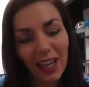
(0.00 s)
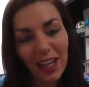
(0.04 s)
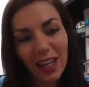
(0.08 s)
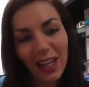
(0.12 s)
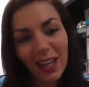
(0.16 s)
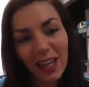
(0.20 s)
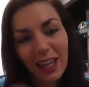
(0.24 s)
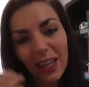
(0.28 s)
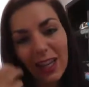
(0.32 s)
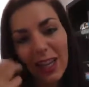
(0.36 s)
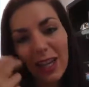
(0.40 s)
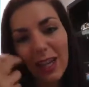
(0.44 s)

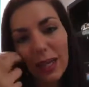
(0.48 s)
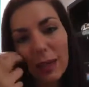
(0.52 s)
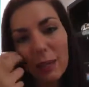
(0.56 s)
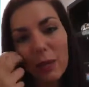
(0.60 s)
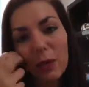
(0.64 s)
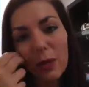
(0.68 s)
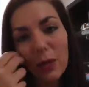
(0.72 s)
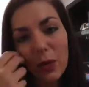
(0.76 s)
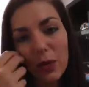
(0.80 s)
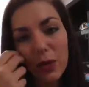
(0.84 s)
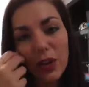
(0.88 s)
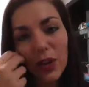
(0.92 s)
That can be
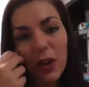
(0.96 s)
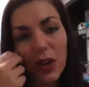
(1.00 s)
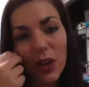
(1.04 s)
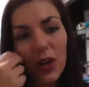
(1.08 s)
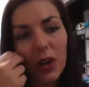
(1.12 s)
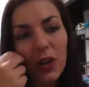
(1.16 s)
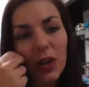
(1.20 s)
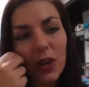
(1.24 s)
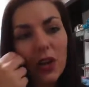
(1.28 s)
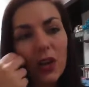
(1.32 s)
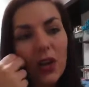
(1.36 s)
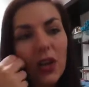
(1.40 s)
really hard.
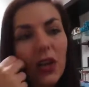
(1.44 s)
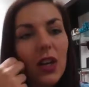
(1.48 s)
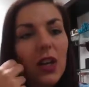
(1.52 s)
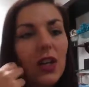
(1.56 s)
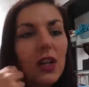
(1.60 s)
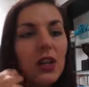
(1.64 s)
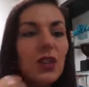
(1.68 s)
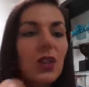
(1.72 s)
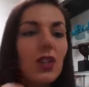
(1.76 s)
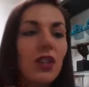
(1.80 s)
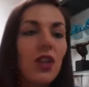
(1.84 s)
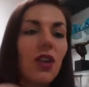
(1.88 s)

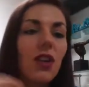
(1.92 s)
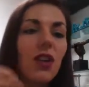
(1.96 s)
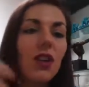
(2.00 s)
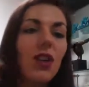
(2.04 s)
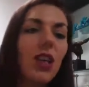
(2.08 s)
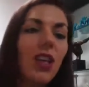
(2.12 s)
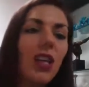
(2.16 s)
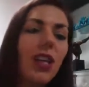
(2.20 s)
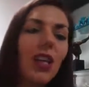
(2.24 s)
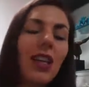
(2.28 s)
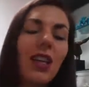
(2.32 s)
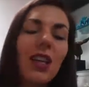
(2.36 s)
So
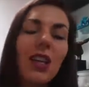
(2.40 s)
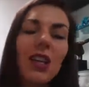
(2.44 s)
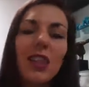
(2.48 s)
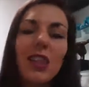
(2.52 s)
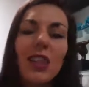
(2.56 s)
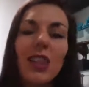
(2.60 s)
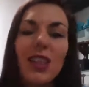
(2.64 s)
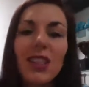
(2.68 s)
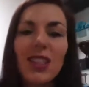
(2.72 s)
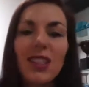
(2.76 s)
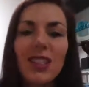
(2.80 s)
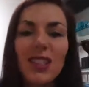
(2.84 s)

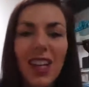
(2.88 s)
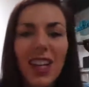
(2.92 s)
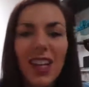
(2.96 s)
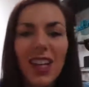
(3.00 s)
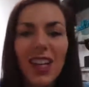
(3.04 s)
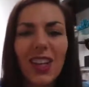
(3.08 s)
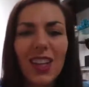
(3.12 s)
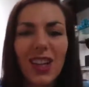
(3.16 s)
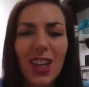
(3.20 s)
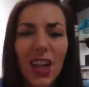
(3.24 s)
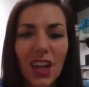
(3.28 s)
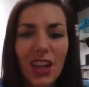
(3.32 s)
the
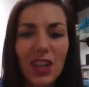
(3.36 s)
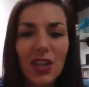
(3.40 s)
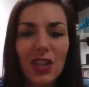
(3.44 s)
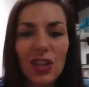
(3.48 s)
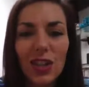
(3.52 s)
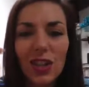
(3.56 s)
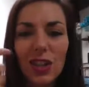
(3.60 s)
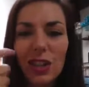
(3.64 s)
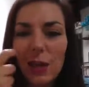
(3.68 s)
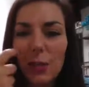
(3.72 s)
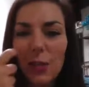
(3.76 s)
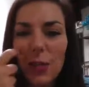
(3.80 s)
psychological
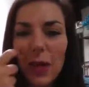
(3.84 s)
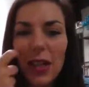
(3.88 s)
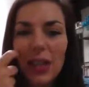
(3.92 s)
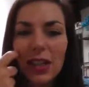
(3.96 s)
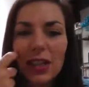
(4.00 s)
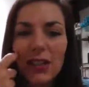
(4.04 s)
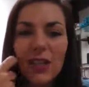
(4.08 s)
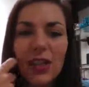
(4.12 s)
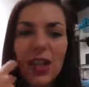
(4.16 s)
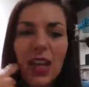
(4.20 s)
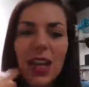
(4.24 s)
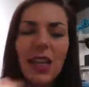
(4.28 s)
impact of
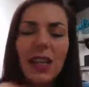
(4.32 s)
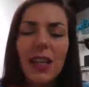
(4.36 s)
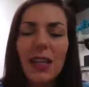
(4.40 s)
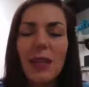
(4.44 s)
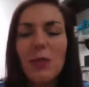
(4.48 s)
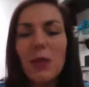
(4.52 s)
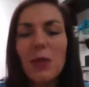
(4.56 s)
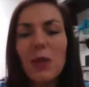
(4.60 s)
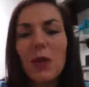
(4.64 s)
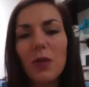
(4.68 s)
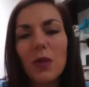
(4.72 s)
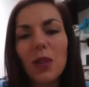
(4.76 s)
that can
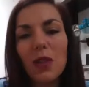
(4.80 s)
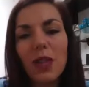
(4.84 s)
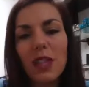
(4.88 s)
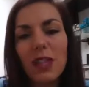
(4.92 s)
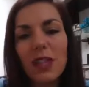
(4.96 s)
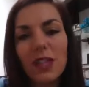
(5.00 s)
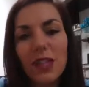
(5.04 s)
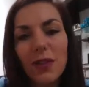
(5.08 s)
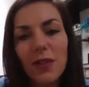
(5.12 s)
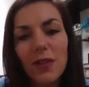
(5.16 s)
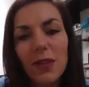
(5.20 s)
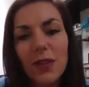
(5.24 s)
be really
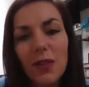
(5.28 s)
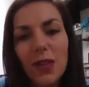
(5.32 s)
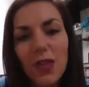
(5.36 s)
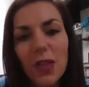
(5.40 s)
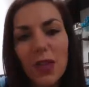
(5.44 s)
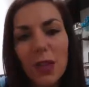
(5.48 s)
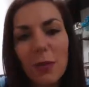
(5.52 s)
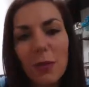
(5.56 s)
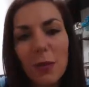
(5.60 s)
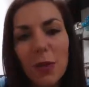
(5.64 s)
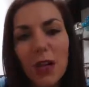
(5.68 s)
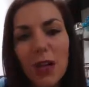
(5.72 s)

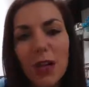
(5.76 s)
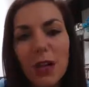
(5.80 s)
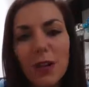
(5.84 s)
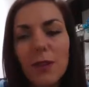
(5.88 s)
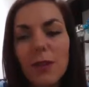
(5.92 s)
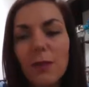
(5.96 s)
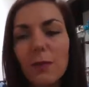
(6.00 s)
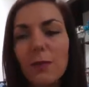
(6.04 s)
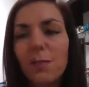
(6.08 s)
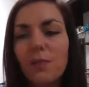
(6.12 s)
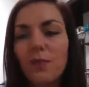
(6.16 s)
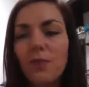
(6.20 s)
devastating because
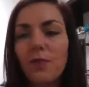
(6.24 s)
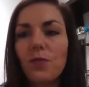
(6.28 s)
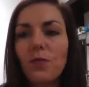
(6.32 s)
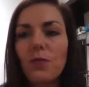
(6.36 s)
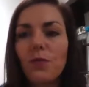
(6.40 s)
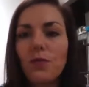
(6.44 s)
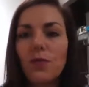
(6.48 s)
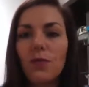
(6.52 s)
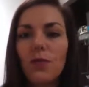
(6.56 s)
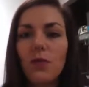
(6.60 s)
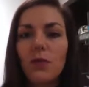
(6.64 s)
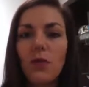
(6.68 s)

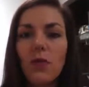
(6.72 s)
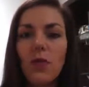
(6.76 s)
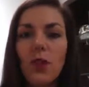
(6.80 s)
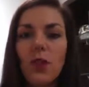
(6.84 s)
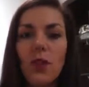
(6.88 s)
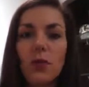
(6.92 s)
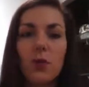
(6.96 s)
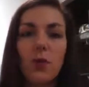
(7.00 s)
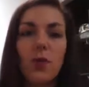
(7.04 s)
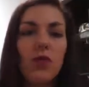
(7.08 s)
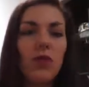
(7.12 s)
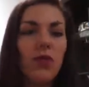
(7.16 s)

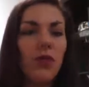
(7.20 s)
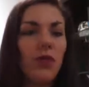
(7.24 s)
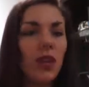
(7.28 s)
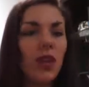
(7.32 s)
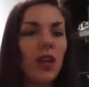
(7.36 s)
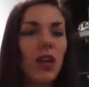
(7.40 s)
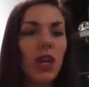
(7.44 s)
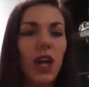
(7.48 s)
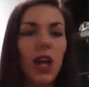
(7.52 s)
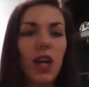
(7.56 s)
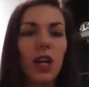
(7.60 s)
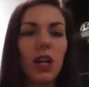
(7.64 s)
we feel
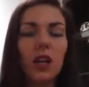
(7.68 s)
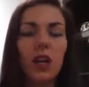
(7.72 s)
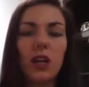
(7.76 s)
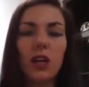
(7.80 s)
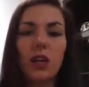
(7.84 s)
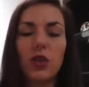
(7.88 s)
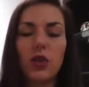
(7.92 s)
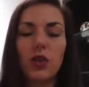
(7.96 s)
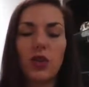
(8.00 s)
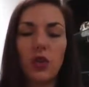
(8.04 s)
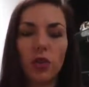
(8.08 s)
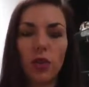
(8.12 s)
out of
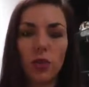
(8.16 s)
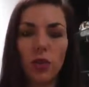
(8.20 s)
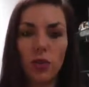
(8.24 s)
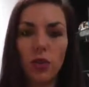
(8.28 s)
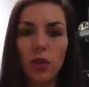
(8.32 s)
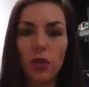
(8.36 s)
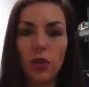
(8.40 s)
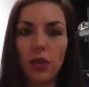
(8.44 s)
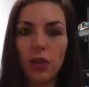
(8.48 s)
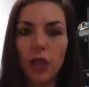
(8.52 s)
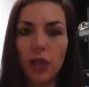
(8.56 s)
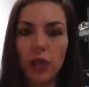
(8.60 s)

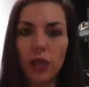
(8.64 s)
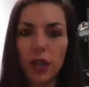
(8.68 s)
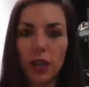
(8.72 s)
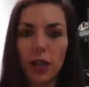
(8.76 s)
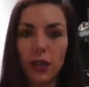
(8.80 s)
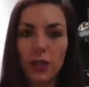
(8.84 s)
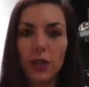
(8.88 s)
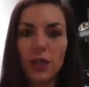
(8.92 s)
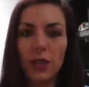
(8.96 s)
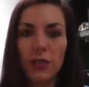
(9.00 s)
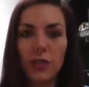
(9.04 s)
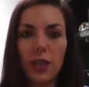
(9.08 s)
control. We
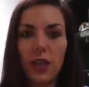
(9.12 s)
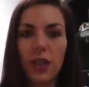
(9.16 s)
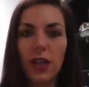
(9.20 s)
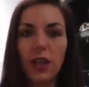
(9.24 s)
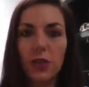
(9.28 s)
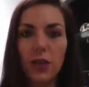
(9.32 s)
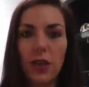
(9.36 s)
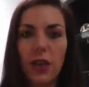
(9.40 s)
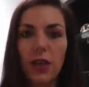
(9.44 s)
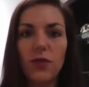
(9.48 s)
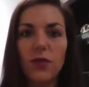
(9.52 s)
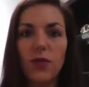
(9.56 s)
feel like we
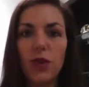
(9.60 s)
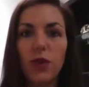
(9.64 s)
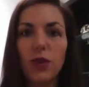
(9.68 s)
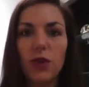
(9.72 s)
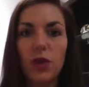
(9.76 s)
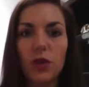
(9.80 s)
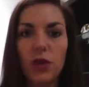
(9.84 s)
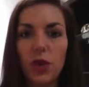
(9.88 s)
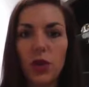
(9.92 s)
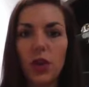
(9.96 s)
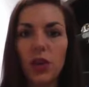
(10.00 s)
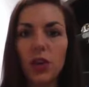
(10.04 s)
have no
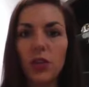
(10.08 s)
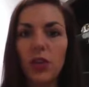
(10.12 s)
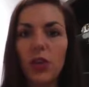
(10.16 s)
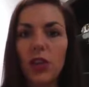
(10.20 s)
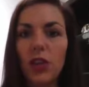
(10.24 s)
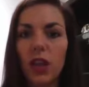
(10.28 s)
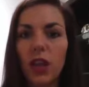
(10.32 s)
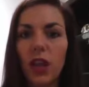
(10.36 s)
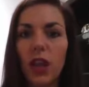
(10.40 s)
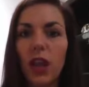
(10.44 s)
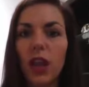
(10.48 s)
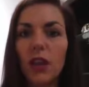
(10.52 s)
control over our
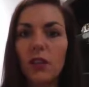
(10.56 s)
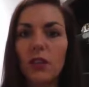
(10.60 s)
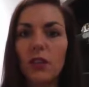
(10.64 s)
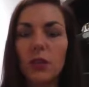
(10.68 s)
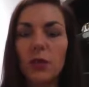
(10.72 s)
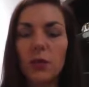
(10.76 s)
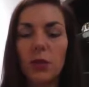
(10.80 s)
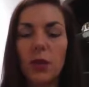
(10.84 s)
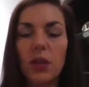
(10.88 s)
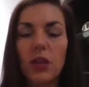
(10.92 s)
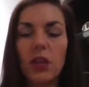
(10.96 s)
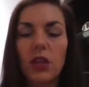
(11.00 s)
lives,
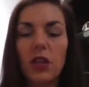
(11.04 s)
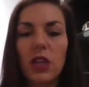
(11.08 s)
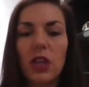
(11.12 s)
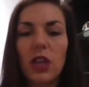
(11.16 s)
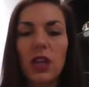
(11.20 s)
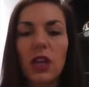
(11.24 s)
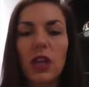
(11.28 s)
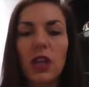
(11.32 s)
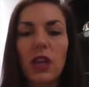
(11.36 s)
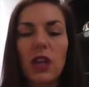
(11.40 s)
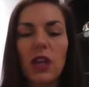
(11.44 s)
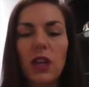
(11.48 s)
especially
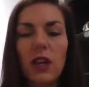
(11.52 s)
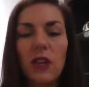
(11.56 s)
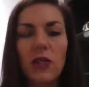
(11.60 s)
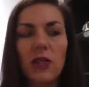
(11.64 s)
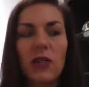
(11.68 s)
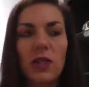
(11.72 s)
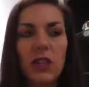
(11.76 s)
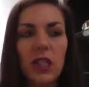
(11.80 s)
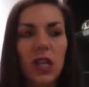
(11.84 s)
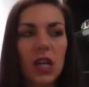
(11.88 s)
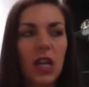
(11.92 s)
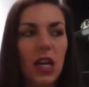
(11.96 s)
if it's
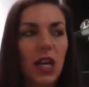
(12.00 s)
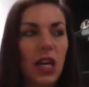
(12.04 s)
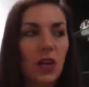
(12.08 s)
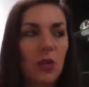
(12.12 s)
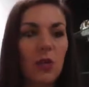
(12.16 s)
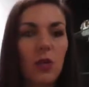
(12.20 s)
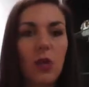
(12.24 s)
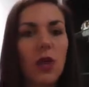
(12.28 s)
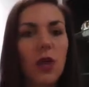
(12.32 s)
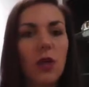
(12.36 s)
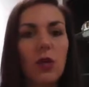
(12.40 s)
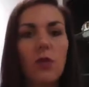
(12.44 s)
like, I
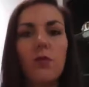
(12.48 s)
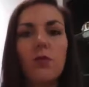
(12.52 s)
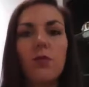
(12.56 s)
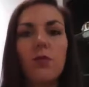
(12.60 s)
want to